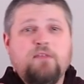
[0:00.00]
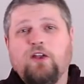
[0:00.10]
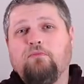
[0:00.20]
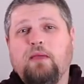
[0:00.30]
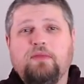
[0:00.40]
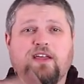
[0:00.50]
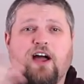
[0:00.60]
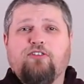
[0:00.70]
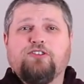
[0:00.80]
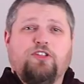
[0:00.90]
you know maybe the
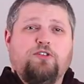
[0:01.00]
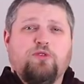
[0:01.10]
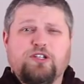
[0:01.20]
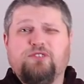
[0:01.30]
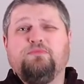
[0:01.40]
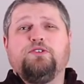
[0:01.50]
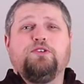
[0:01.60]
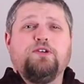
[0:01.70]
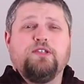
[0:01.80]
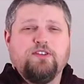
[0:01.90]
colors are a little more
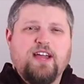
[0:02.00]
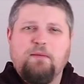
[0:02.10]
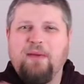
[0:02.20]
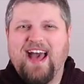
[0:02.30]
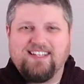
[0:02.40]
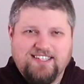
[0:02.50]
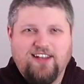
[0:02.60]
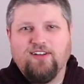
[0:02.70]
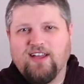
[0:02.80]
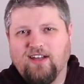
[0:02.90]
subdued and they're kind of
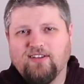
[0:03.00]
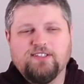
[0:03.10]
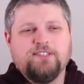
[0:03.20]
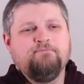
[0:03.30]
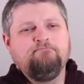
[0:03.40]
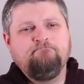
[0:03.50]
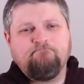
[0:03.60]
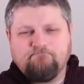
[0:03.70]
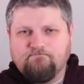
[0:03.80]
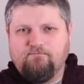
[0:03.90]
pastel colors.
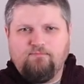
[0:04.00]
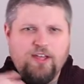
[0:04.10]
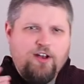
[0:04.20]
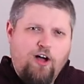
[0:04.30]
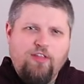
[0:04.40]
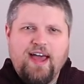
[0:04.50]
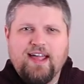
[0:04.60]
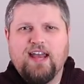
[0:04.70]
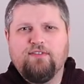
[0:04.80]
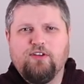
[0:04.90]
And all
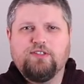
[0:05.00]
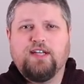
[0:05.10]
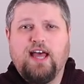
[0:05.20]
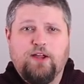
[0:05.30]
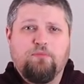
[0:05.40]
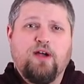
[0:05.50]
that kind of goes into how you